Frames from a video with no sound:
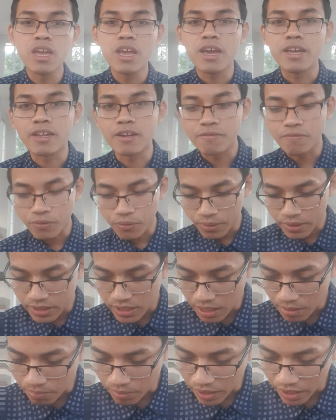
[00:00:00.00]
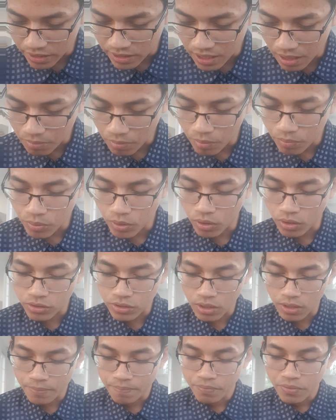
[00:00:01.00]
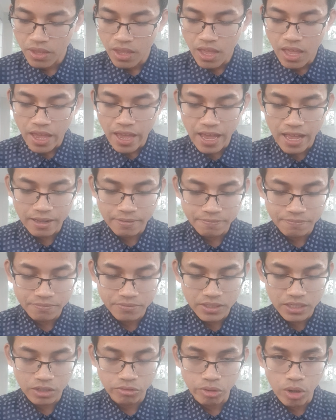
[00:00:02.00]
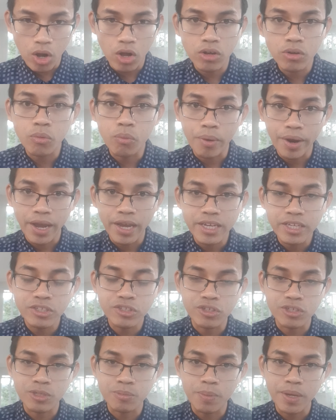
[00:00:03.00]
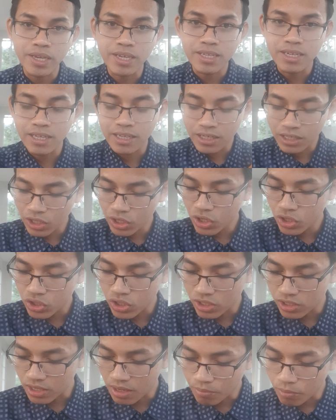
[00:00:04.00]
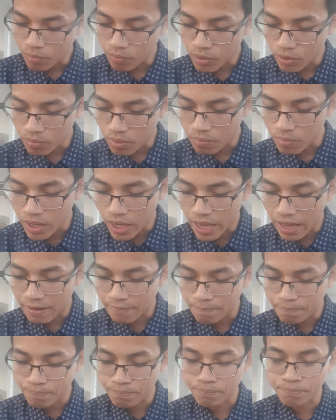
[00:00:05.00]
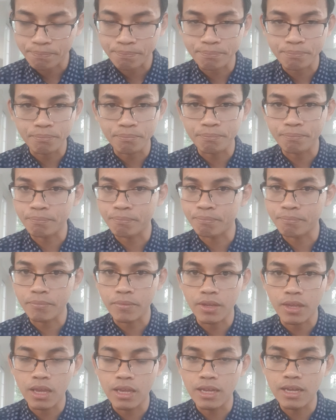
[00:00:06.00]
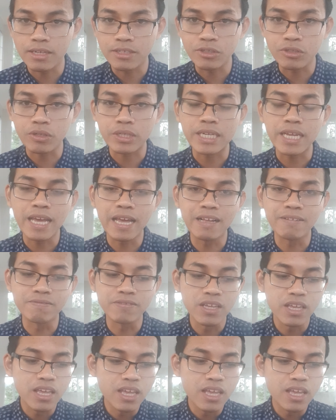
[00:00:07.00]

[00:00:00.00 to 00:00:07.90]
And for example, like some of you also have a wrong way to speak in English, and some of you maybe don't have